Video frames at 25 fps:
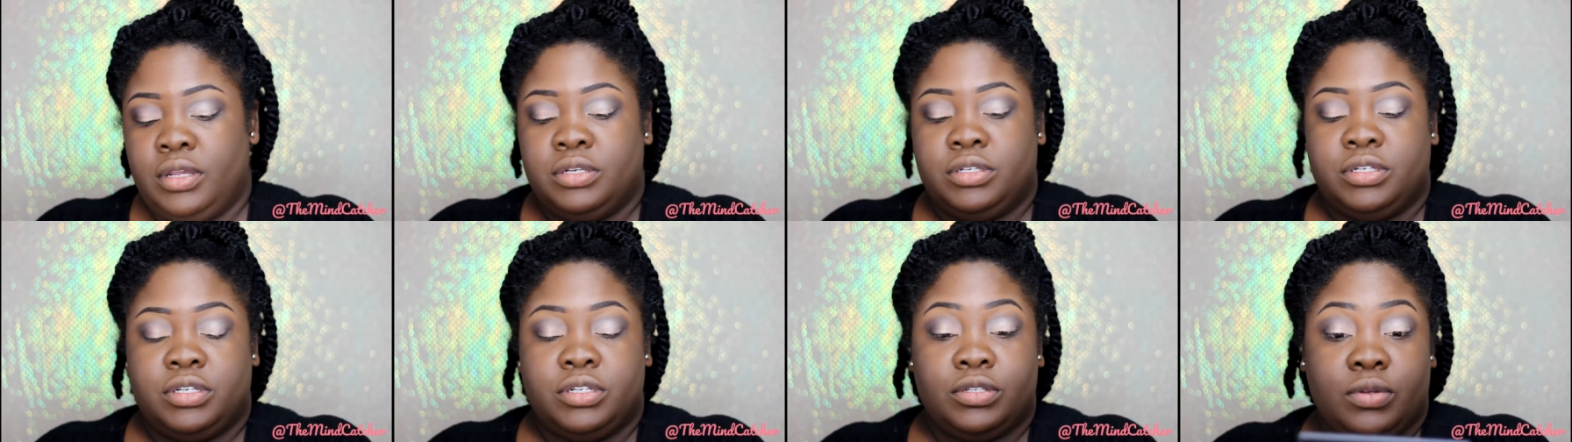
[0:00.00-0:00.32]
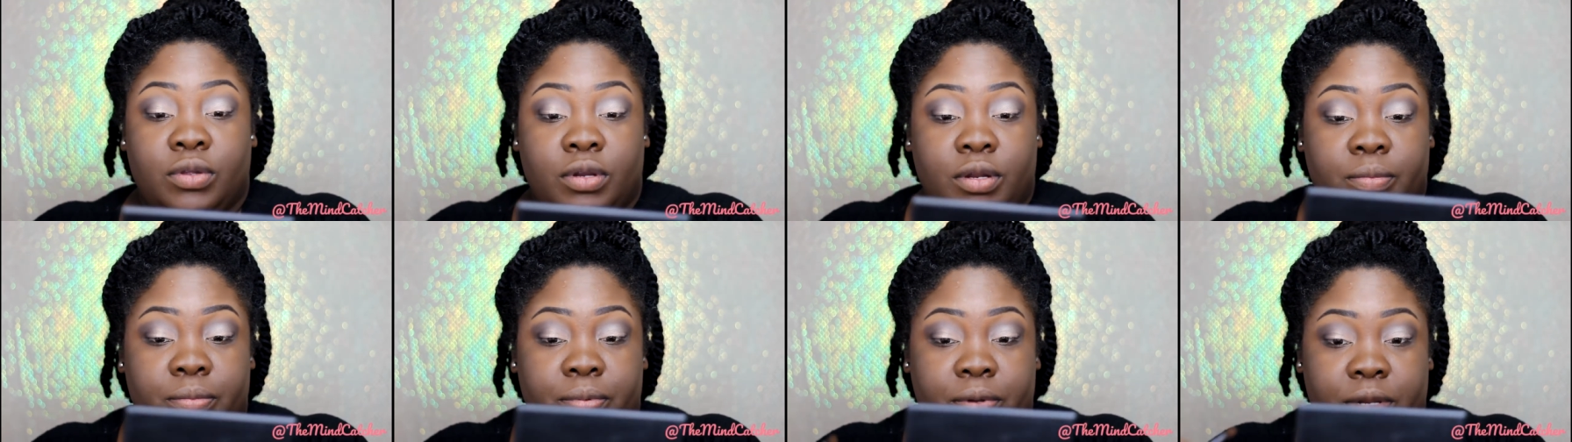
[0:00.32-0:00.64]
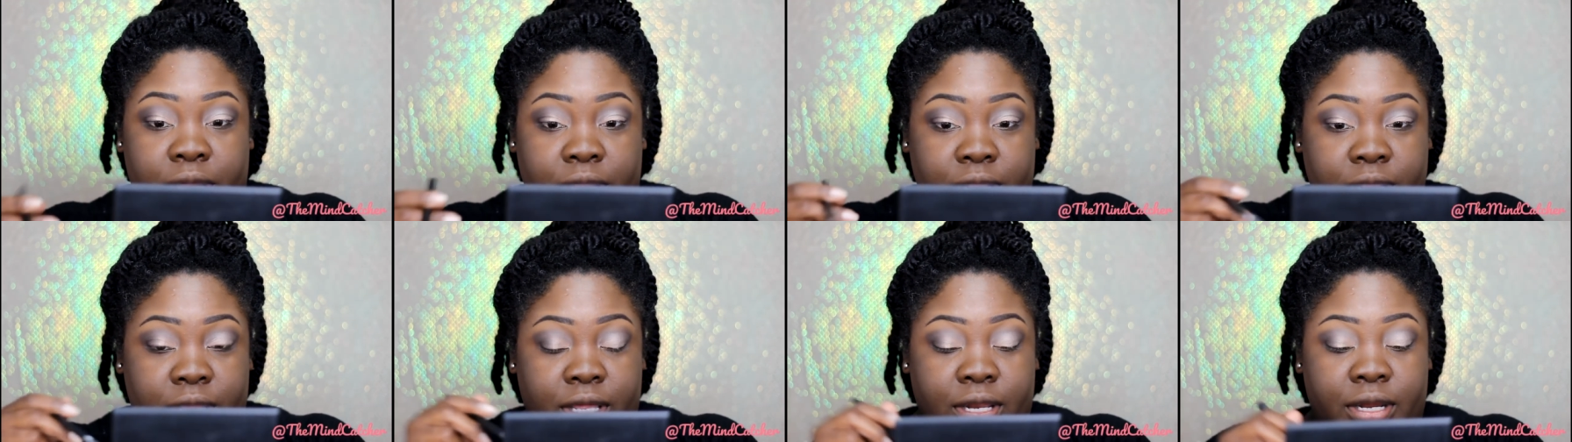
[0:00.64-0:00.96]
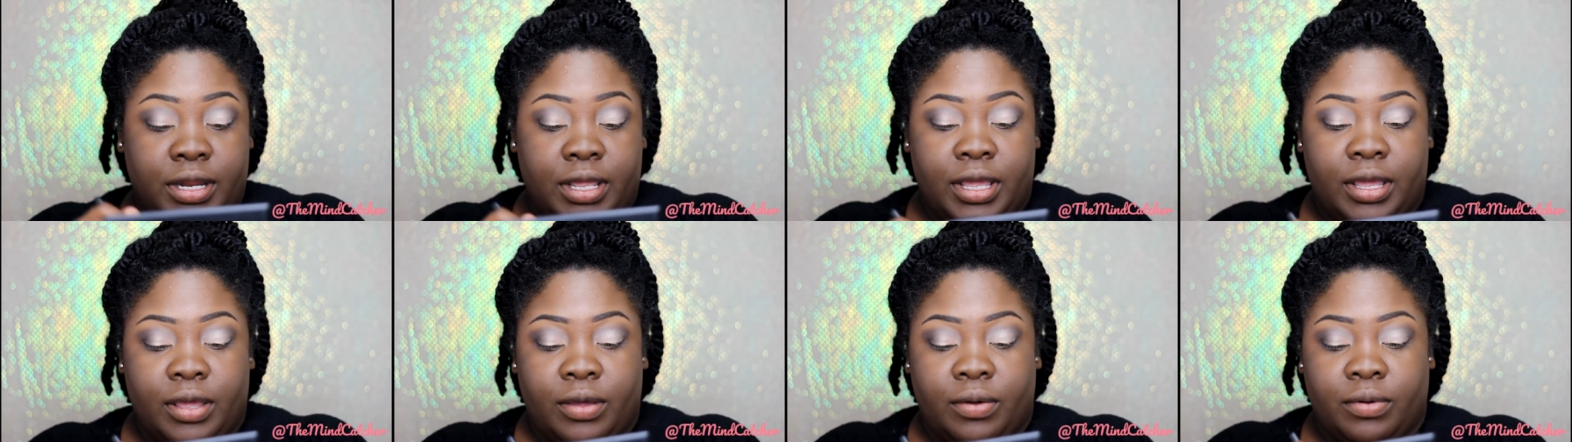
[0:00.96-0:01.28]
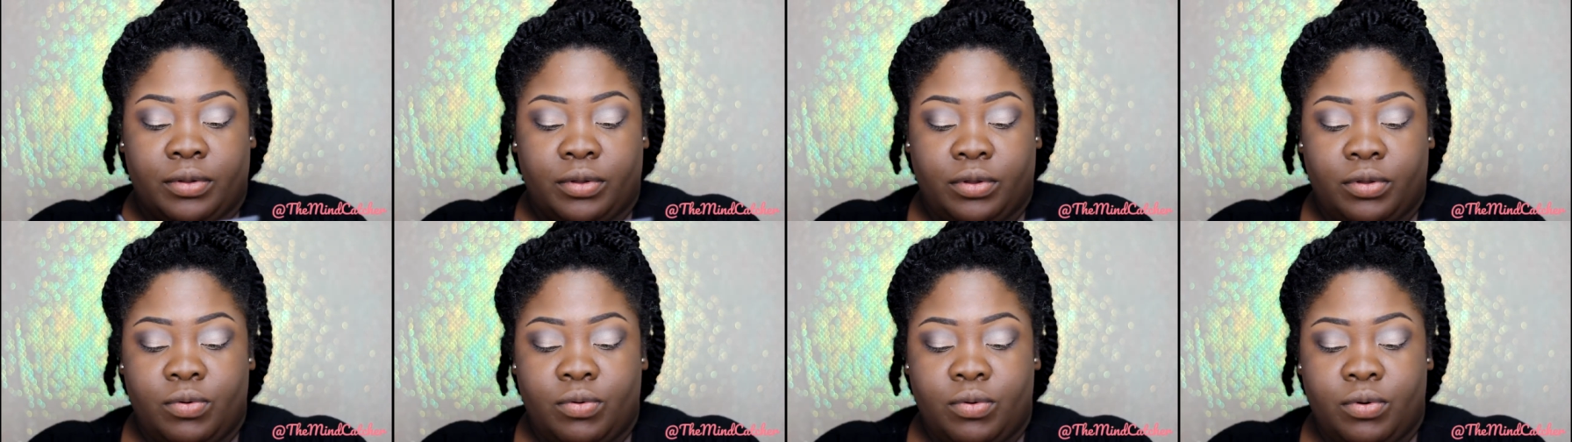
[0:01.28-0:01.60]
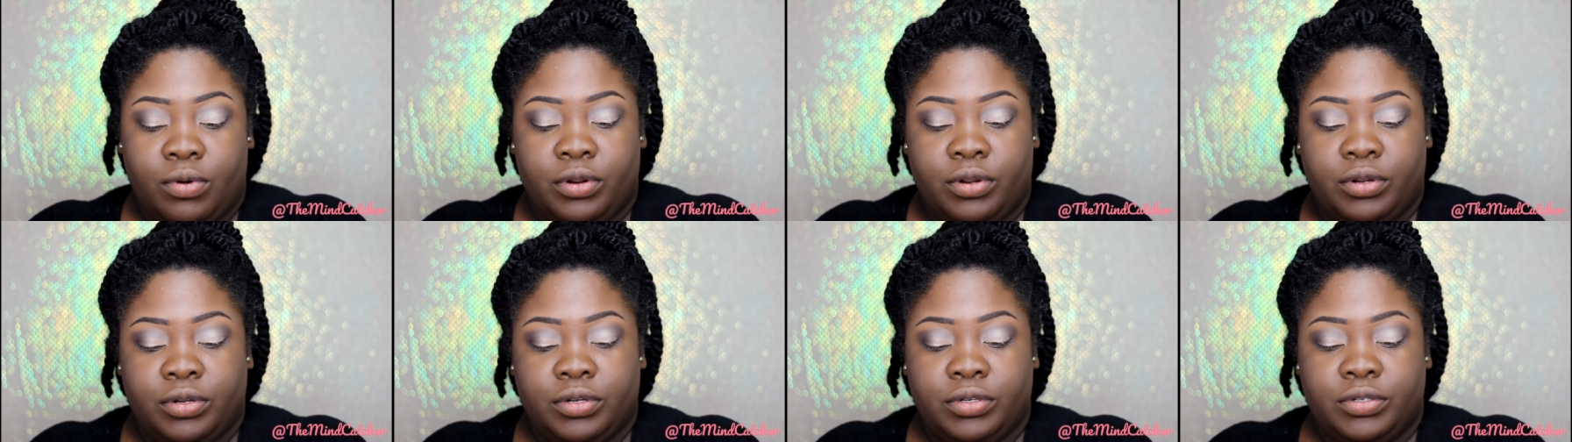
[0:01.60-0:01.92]
Just going to apply that in the outer
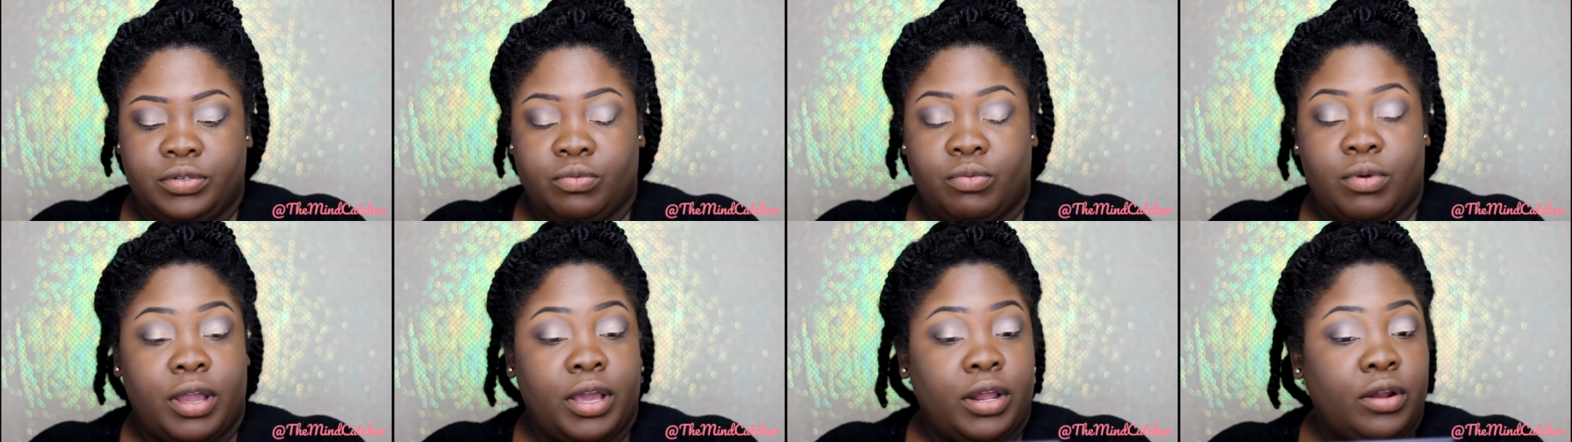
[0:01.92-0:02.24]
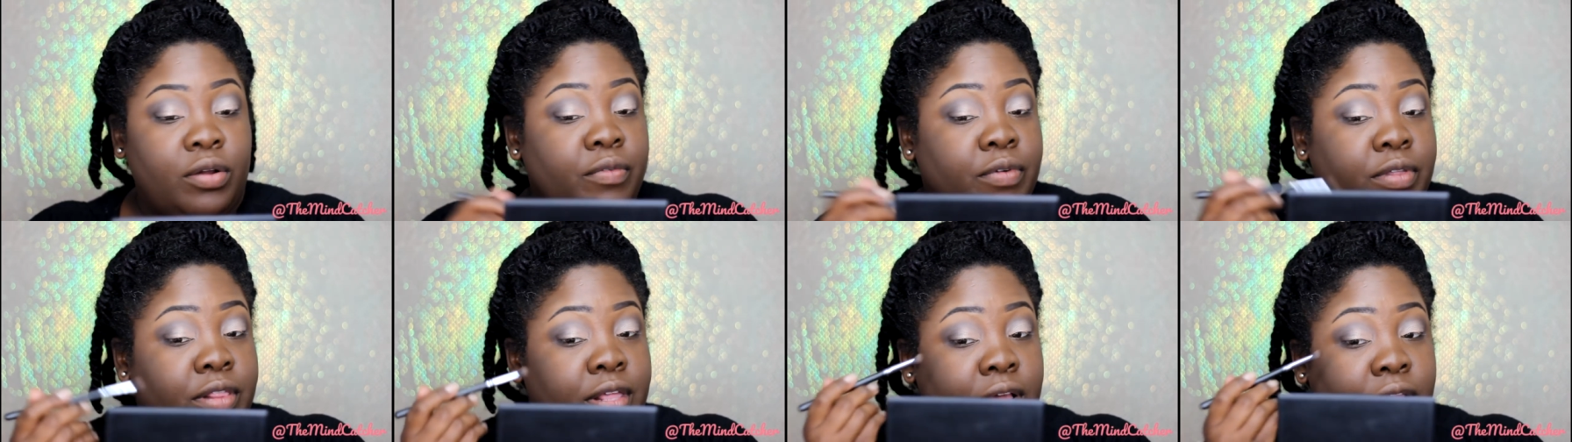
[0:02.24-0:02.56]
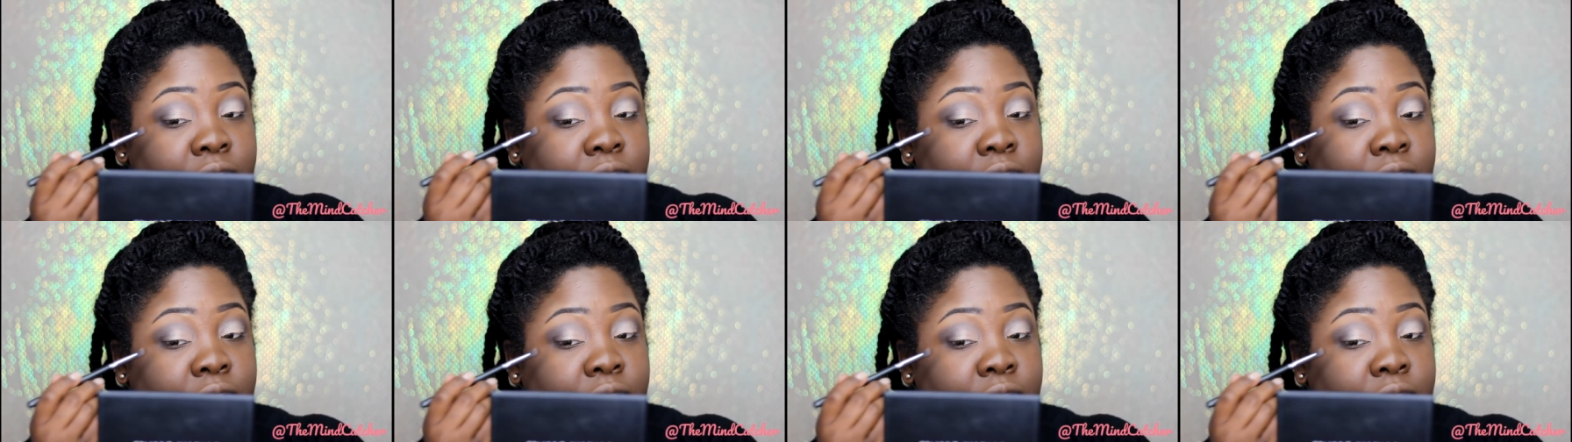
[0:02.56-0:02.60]
corners, right over